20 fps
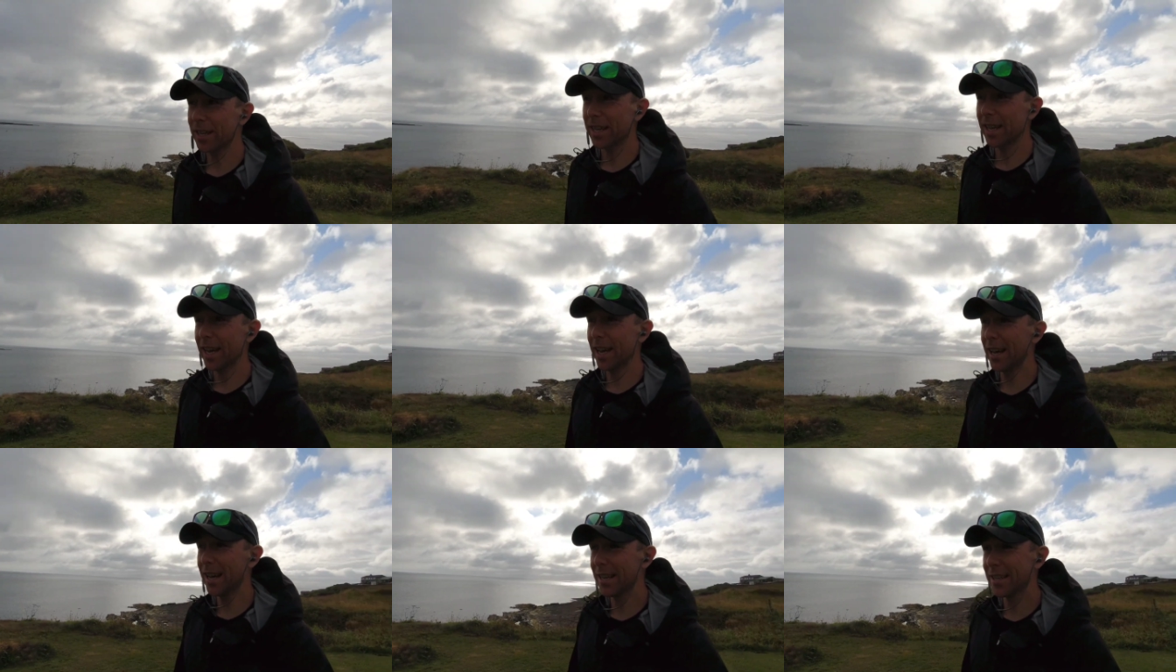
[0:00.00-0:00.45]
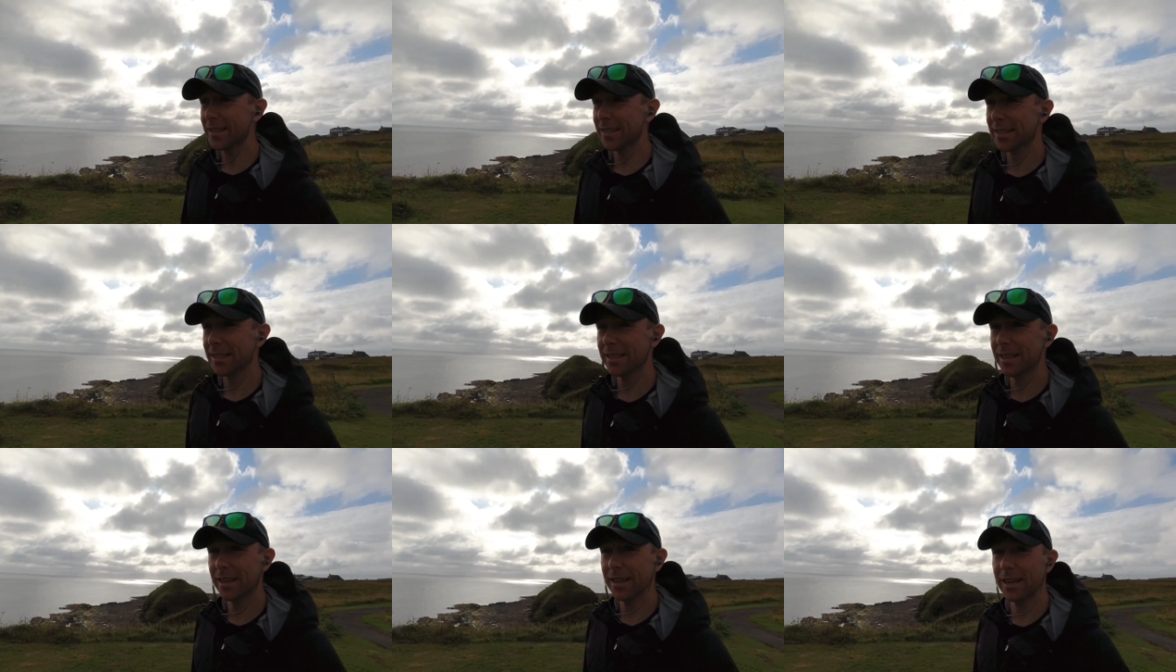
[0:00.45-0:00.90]
I guess
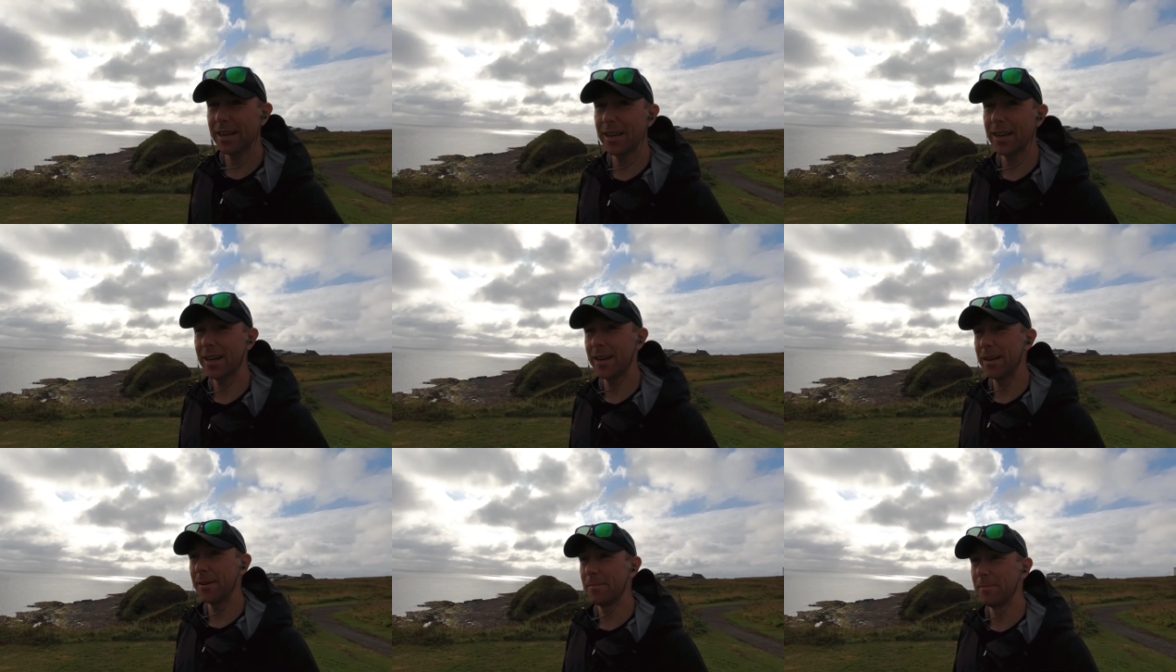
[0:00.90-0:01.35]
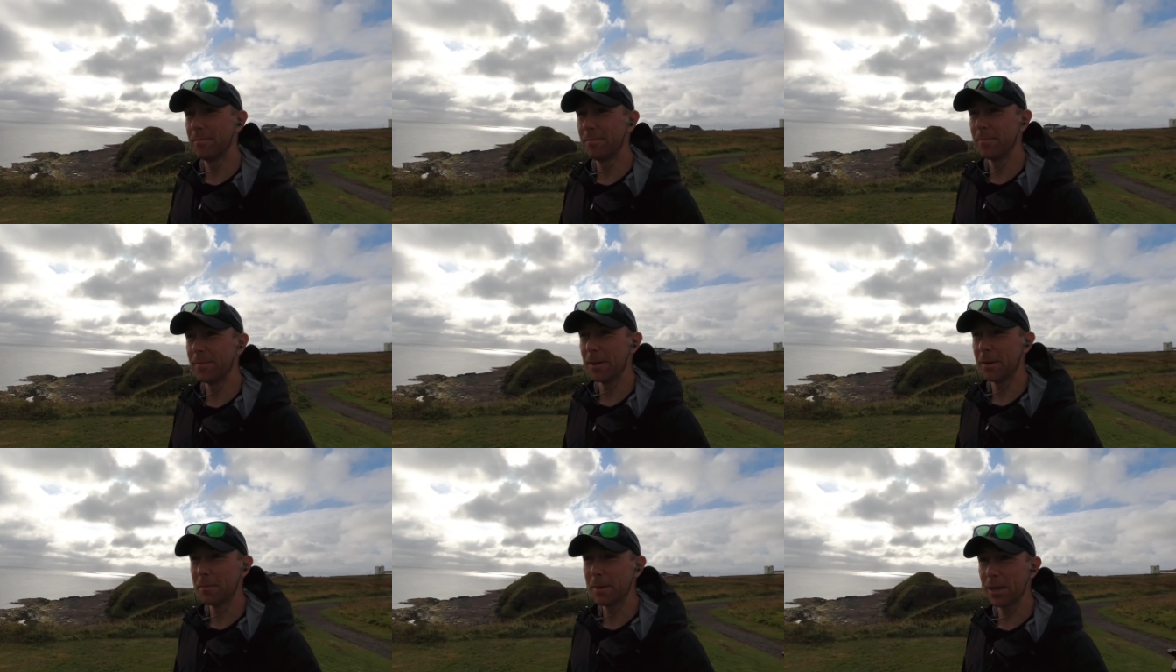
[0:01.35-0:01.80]
um,
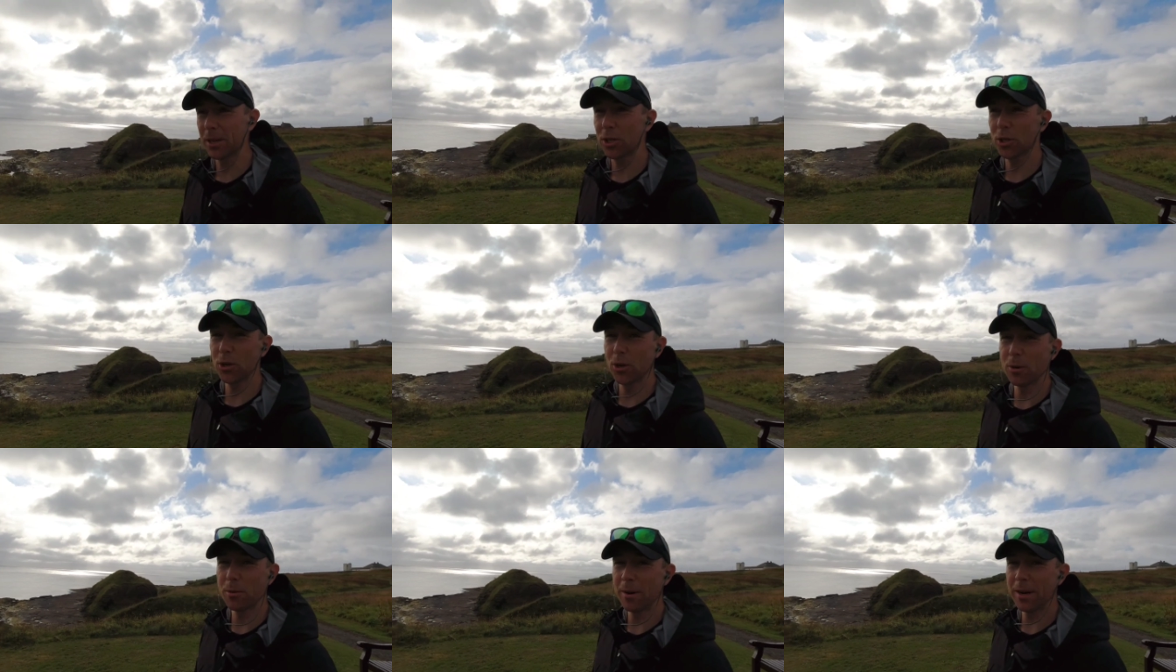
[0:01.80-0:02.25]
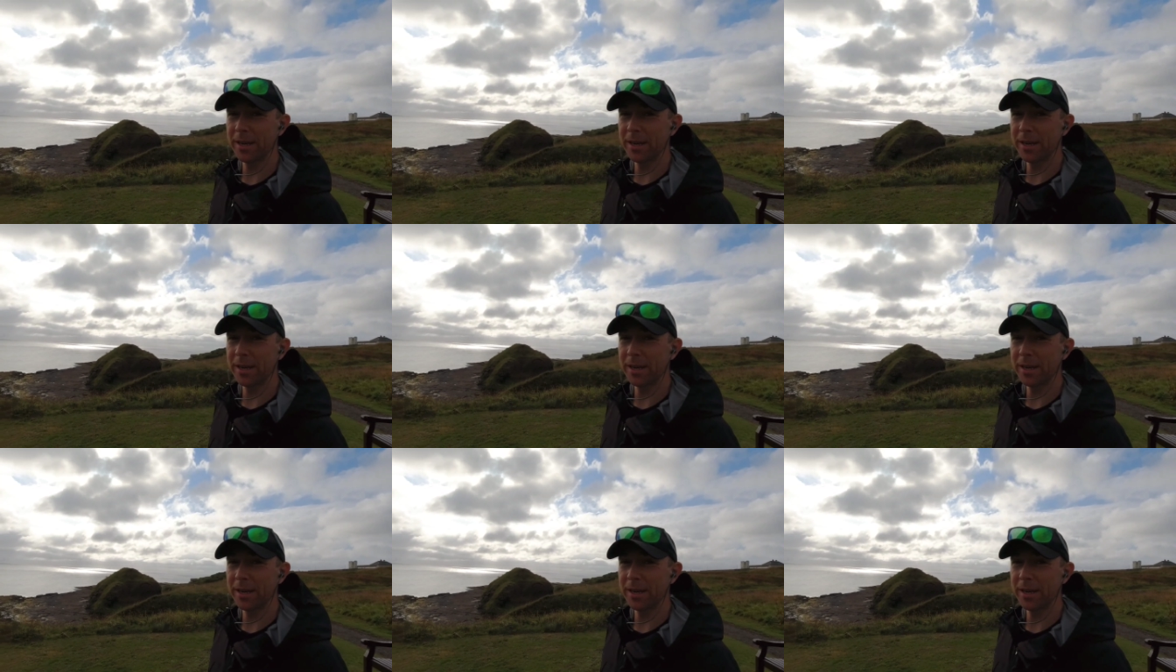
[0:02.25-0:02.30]
it'll be a short